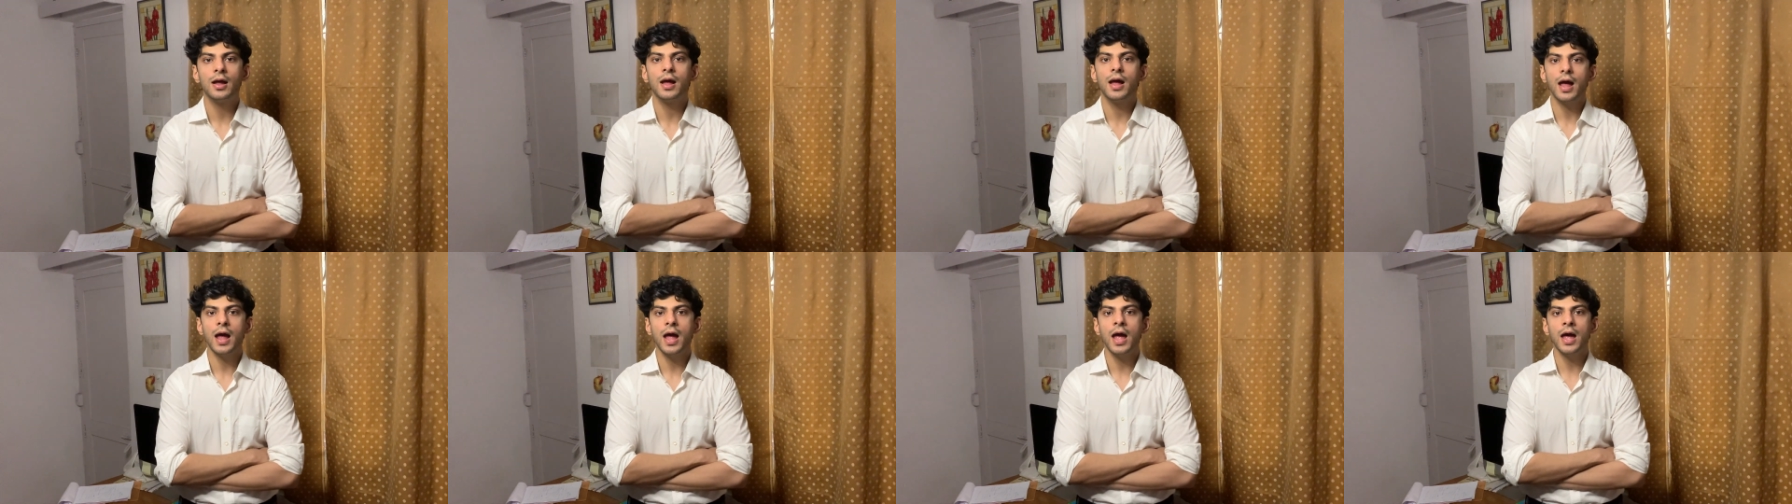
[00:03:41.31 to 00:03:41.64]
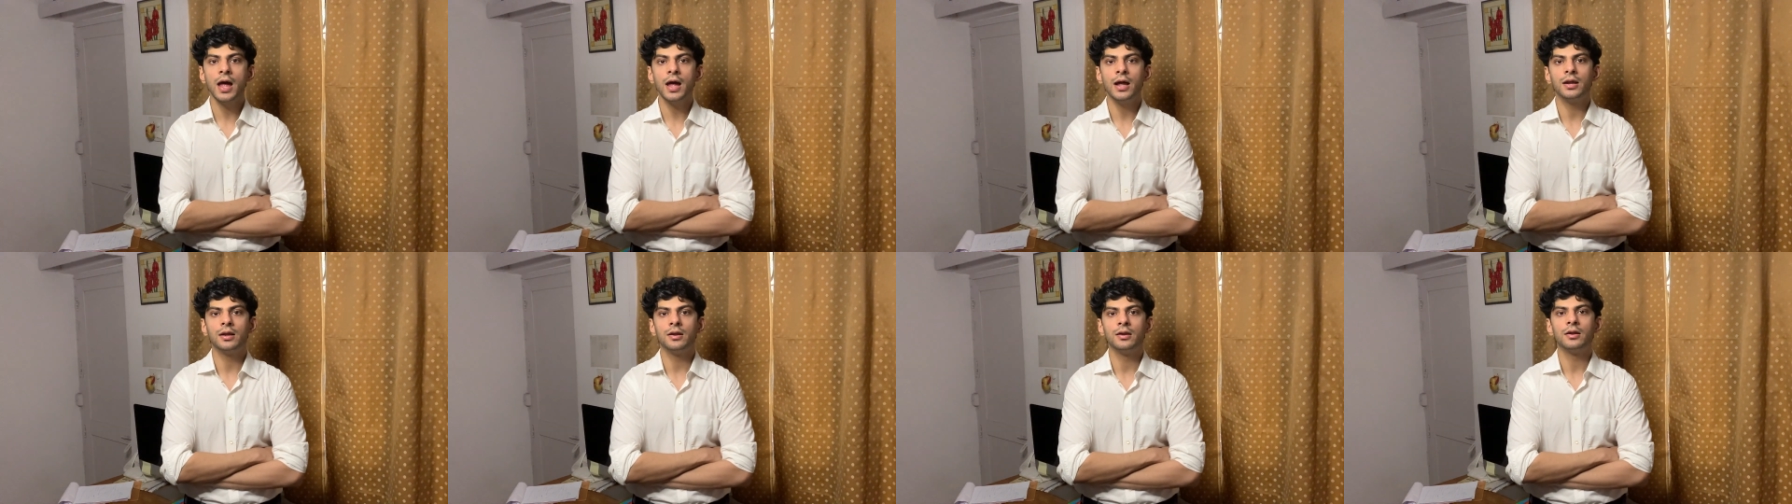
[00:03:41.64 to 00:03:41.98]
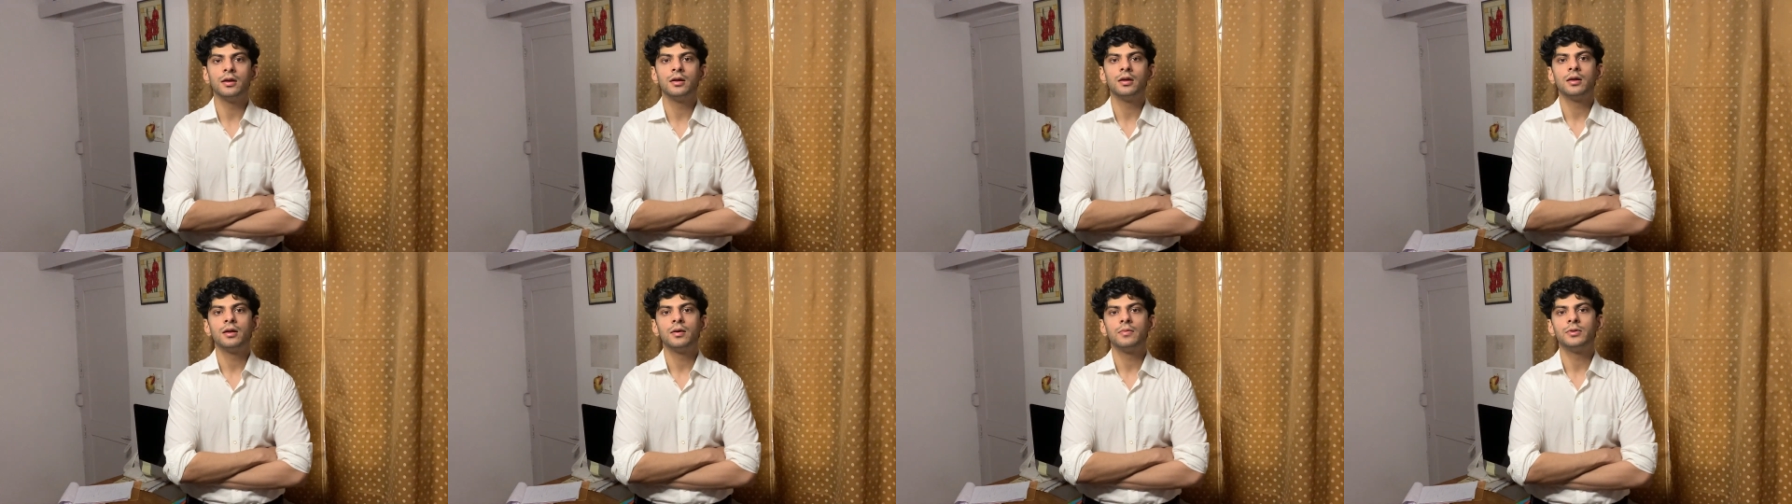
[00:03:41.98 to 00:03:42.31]
and
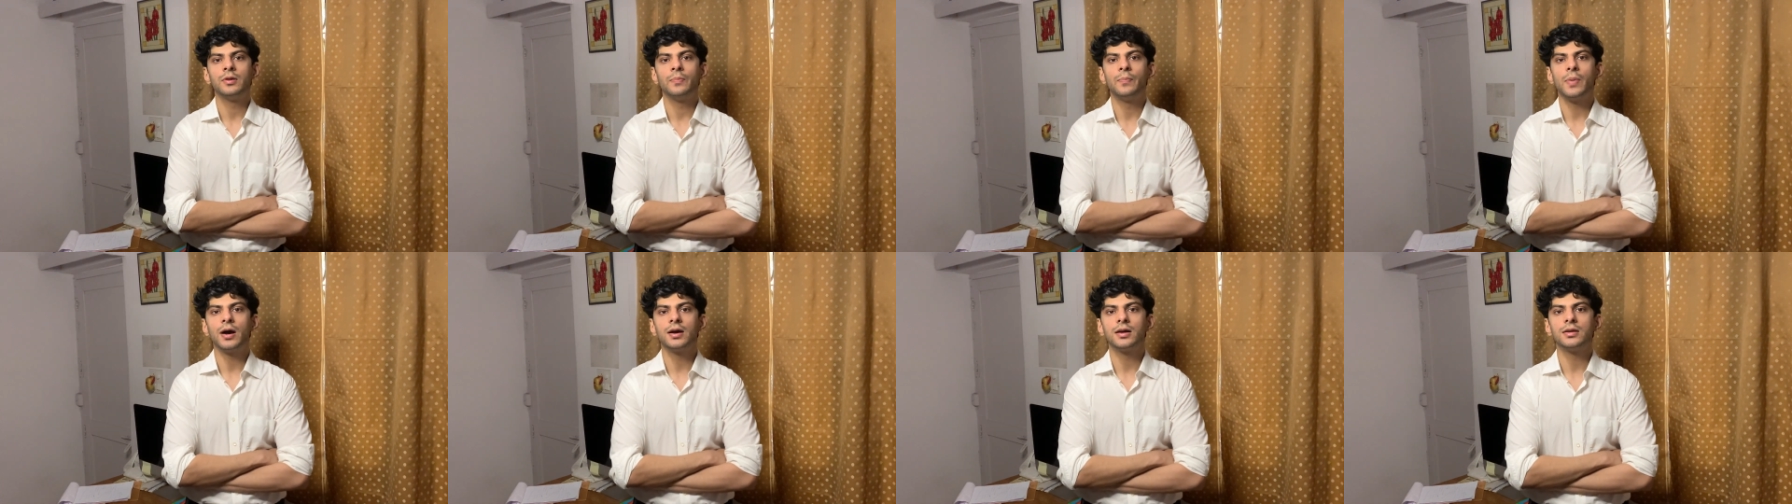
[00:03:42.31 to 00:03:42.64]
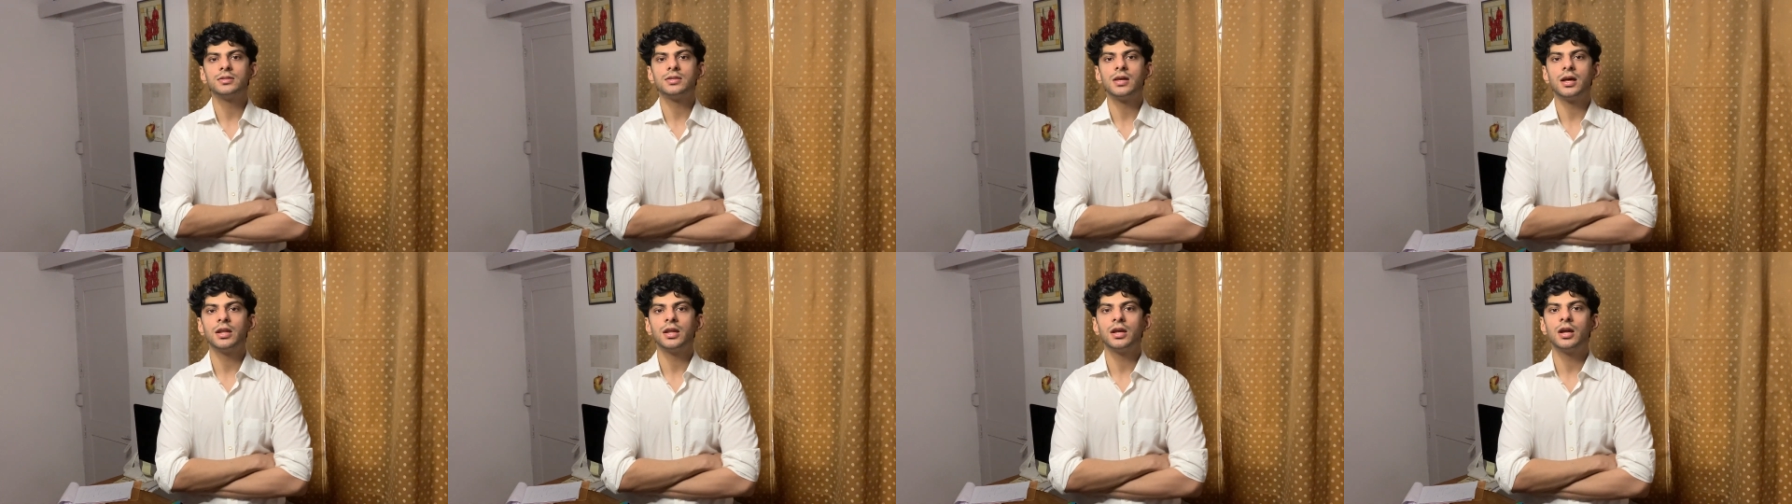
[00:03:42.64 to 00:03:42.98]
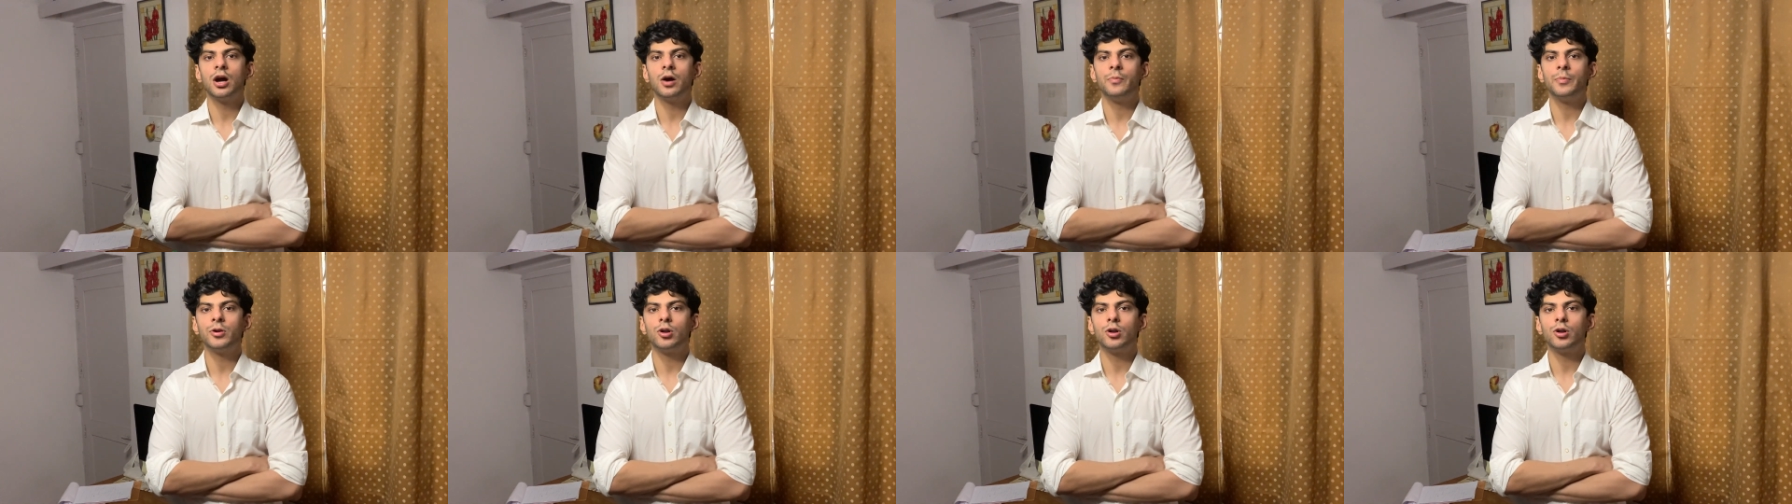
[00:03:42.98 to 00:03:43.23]
the Pakistani government